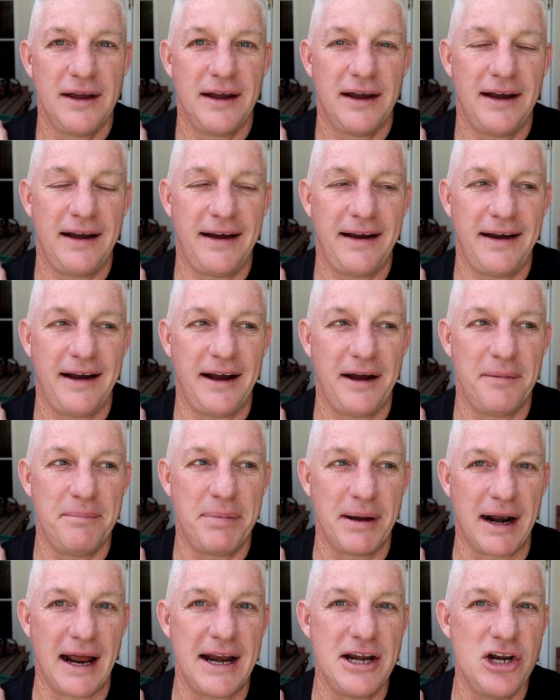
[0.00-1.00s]
Uh,
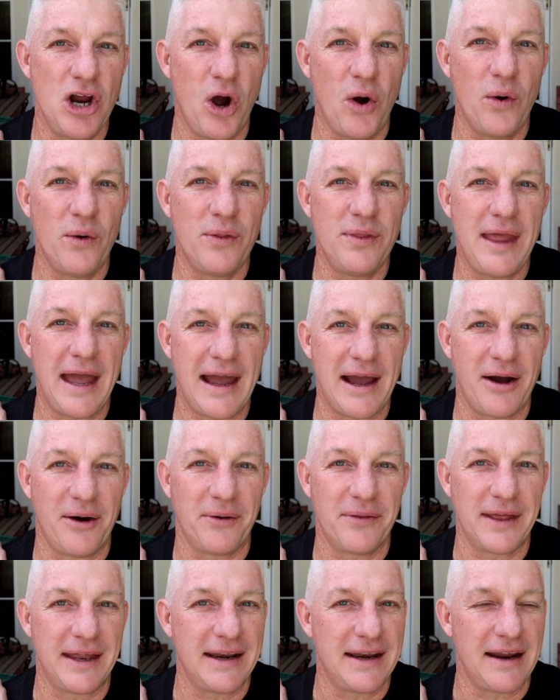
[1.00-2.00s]
but I know
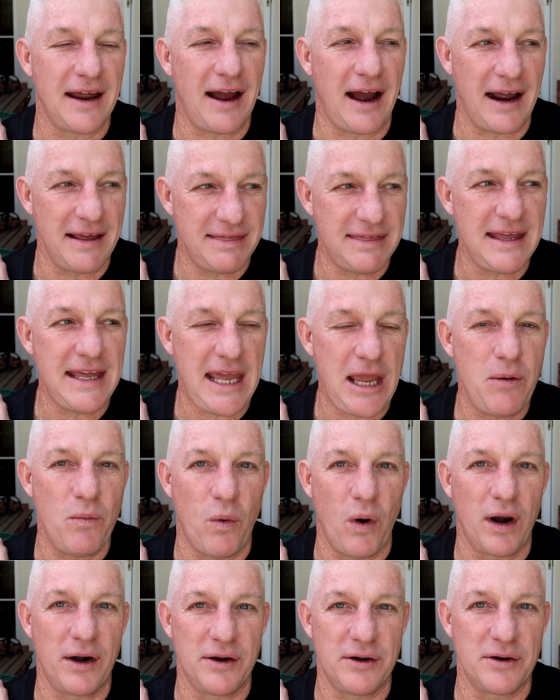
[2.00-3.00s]
now that I think he
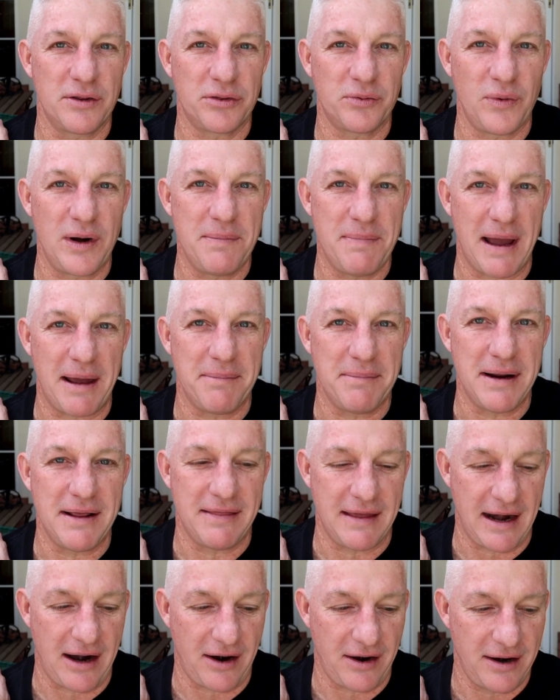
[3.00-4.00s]
wanted to three bet me
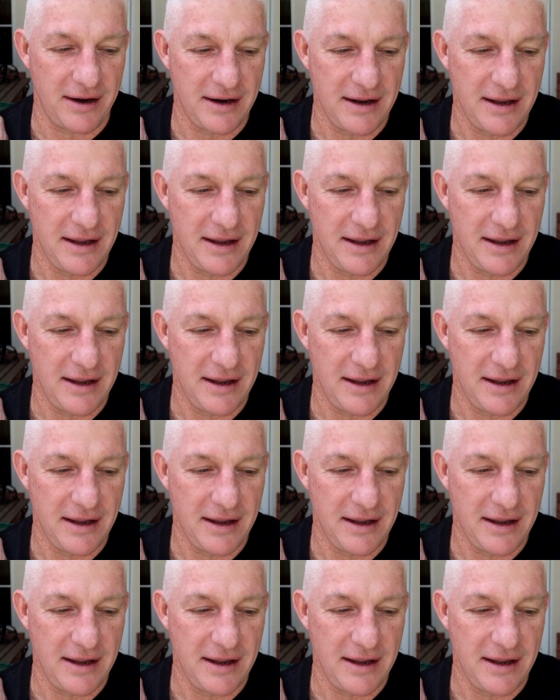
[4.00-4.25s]
there.